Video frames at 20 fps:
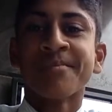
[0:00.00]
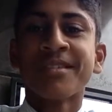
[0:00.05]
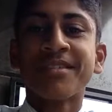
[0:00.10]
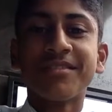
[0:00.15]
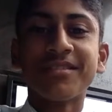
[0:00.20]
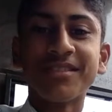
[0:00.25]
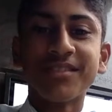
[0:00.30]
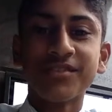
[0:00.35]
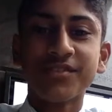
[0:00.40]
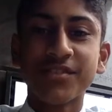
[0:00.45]

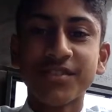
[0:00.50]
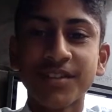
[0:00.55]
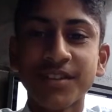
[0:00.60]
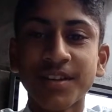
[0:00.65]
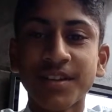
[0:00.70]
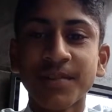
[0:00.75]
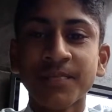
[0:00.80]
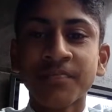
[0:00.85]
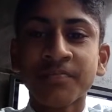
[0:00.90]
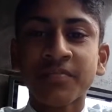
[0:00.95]
Religious.
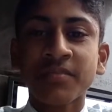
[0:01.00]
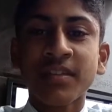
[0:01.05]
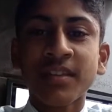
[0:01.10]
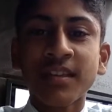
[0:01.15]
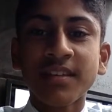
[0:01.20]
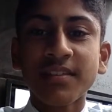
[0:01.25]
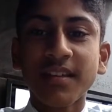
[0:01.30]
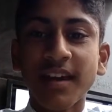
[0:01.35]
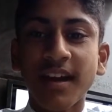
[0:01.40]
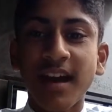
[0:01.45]

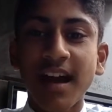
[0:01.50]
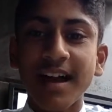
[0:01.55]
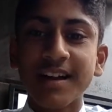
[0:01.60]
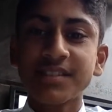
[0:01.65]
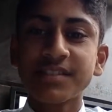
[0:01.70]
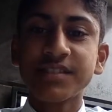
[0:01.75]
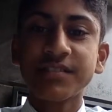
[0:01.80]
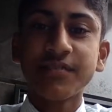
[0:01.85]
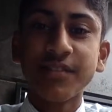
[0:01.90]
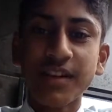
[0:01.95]
They are as
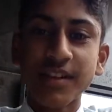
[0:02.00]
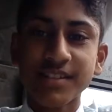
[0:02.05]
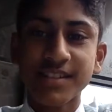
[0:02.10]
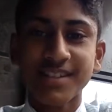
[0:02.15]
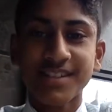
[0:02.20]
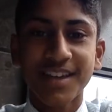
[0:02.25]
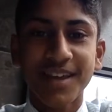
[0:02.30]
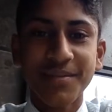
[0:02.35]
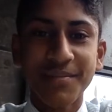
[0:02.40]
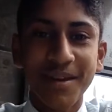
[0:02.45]
diverse as
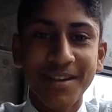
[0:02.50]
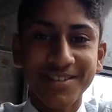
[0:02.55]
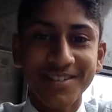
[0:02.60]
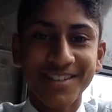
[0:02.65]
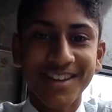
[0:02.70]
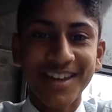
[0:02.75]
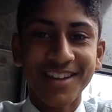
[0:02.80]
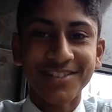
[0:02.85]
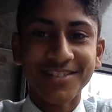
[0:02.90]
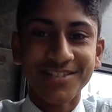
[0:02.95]
our
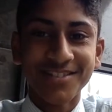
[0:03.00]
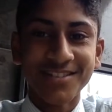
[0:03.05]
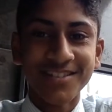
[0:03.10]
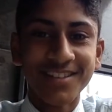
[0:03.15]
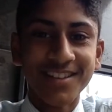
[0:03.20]
imagination.